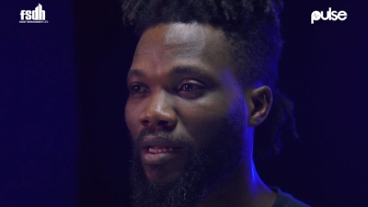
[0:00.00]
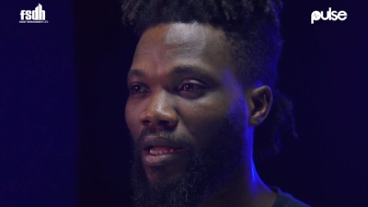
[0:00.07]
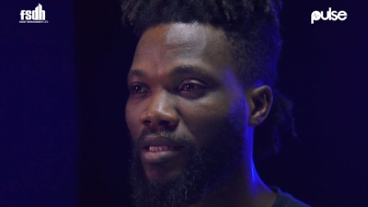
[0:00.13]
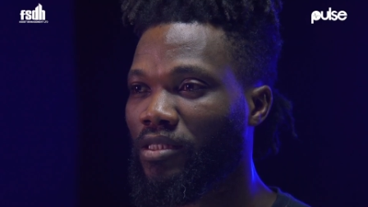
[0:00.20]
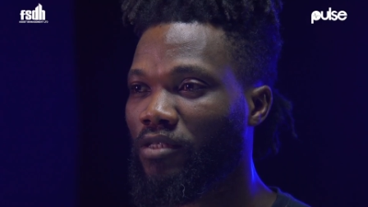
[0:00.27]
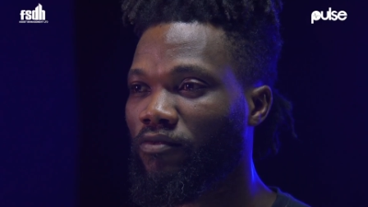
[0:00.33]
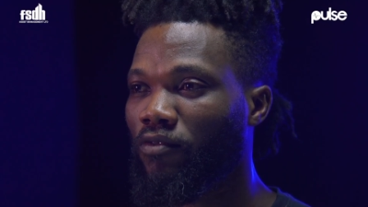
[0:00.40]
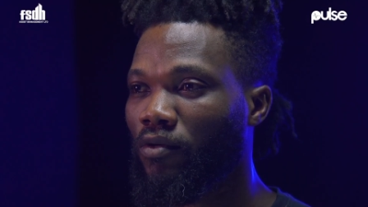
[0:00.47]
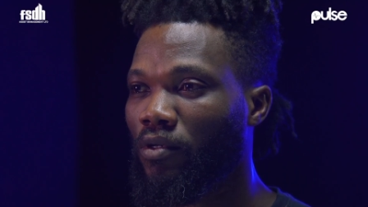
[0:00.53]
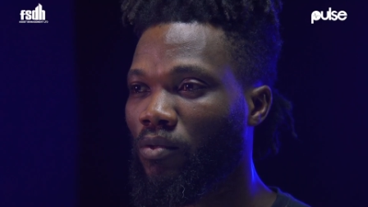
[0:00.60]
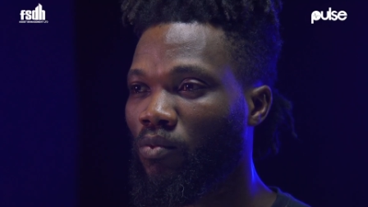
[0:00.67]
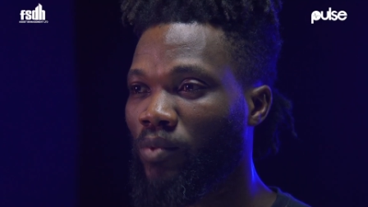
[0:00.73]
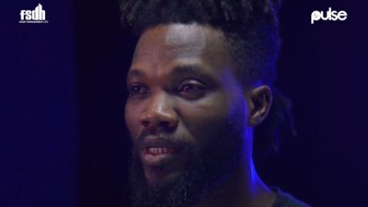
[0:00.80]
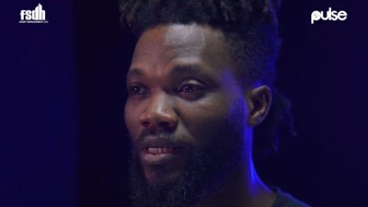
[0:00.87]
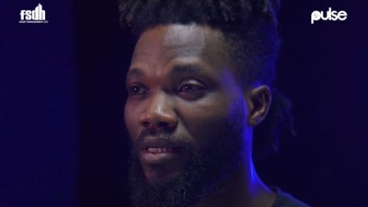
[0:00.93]
last for a
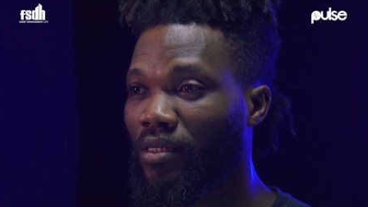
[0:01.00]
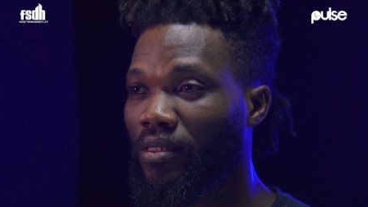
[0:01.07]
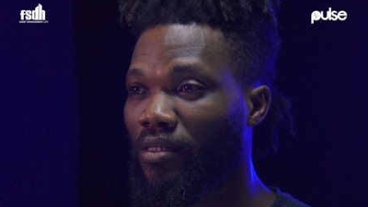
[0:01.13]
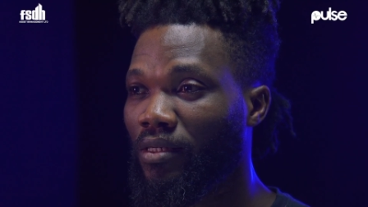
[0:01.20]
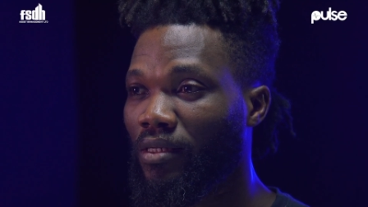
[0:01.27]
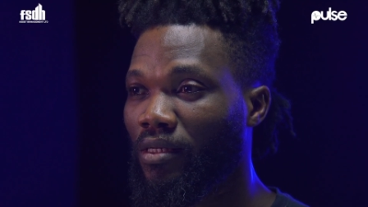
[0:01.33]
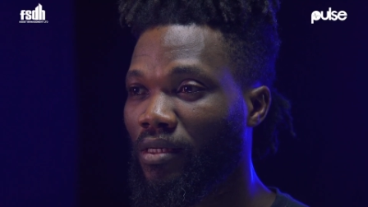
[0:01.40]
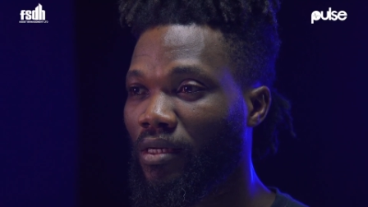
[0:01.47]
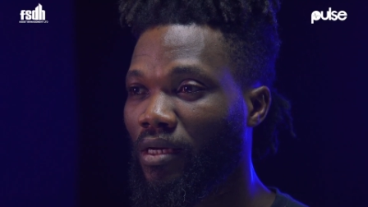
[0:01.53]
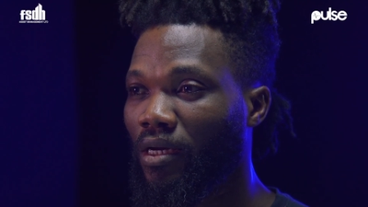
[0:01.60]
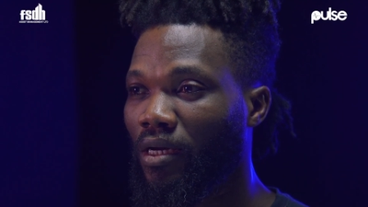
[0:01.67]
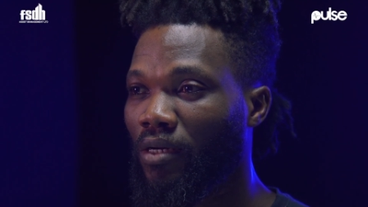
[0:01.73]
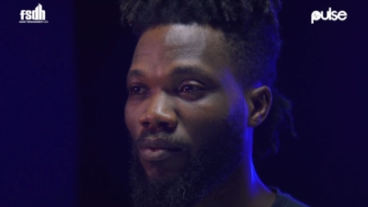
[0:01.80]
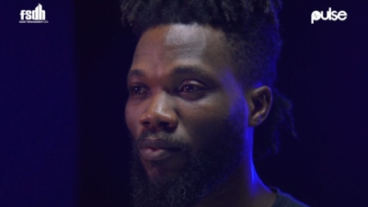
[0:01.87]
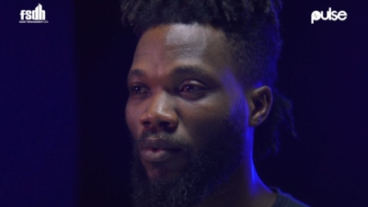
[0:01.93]
week
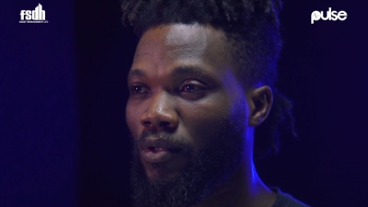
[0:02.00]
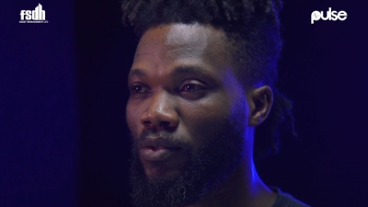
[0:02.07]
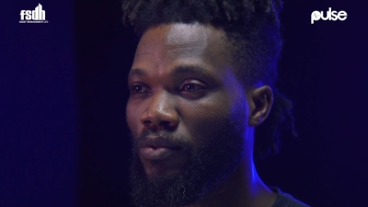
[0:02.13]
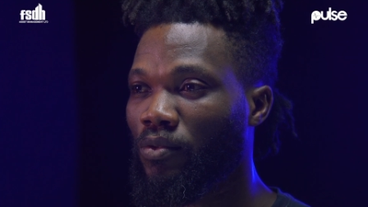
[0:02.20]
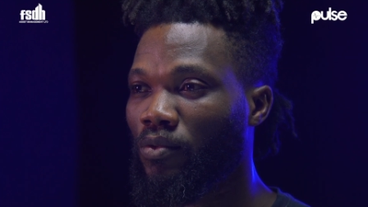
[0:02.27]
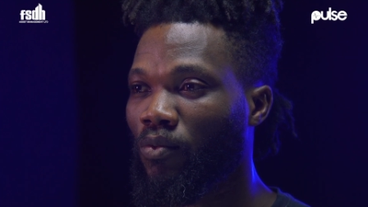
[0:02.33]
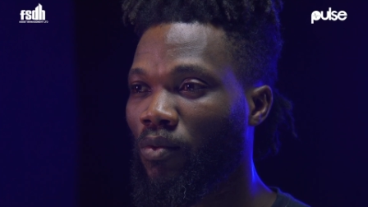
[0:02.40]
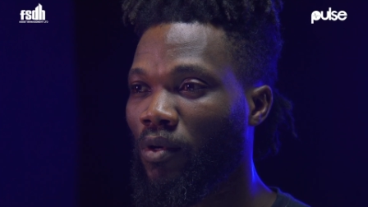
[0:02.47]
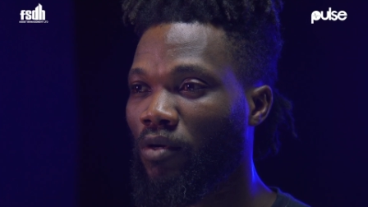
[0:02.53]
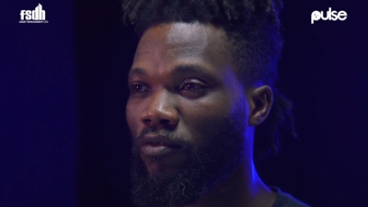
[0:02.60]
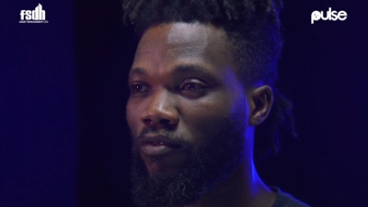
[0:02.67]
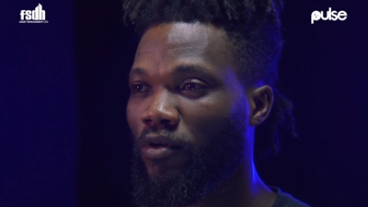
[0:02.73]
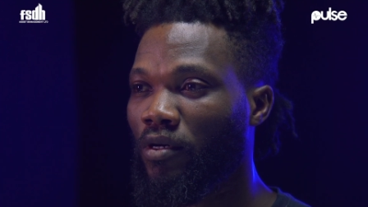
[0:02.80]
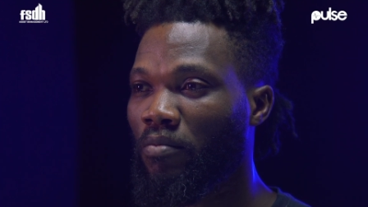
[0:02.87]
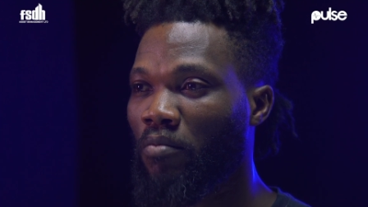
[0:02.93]
and what would work
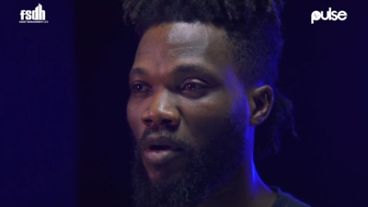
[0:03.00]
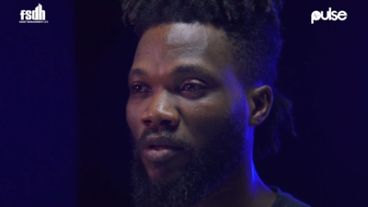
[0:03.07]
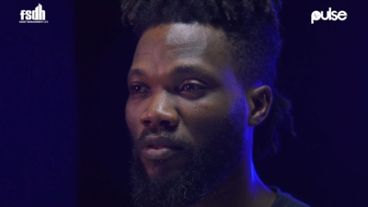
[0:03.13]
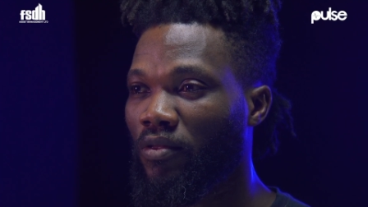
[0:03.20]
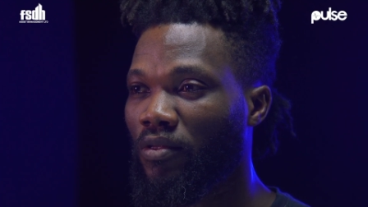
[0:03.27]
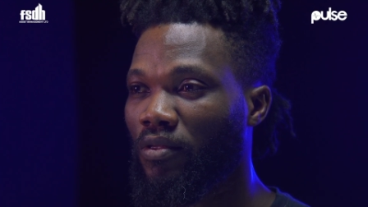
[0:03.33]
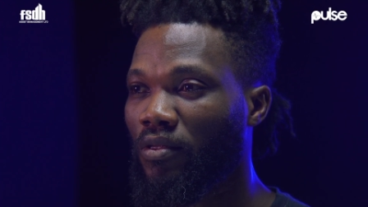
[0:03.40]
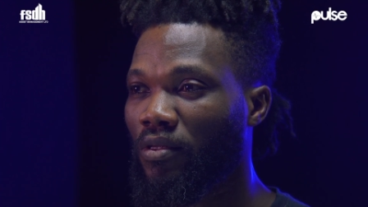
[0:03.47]
for a month.